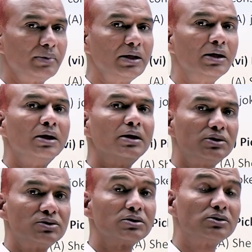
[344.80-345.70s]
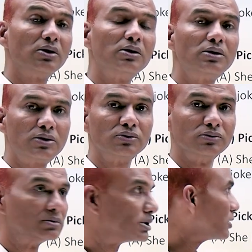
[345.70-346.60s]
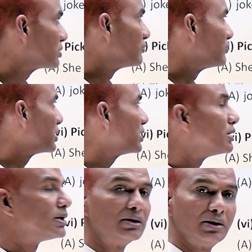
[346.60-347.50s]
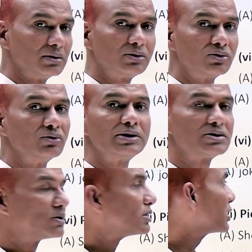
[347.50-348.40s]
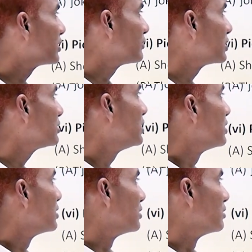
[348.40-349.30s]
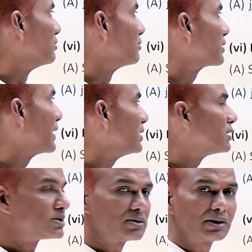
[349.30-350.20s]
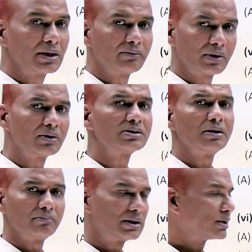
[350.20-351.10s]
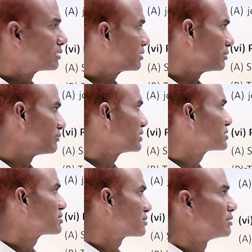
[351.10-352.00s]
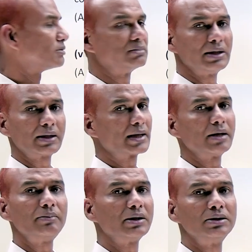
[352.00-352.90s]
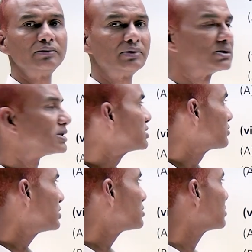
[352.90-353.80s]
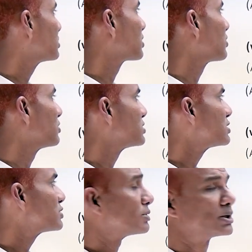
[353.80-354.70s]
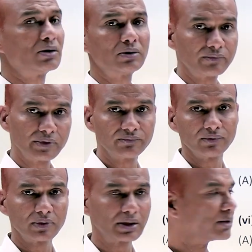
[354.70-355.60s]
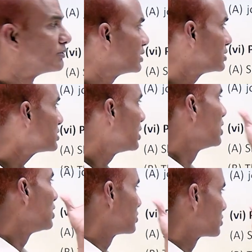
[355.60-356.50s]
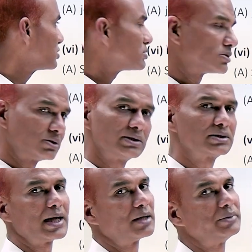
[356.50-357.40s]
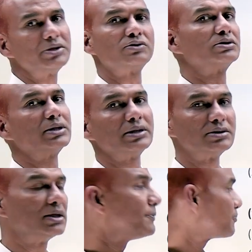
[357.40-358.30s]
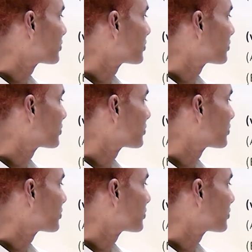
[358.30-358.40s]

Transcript: be truth or true. Now the word true is not given, right is not given, or something which there can be other words as well. So the closest one out of the four given is truth. So this can be chosen as the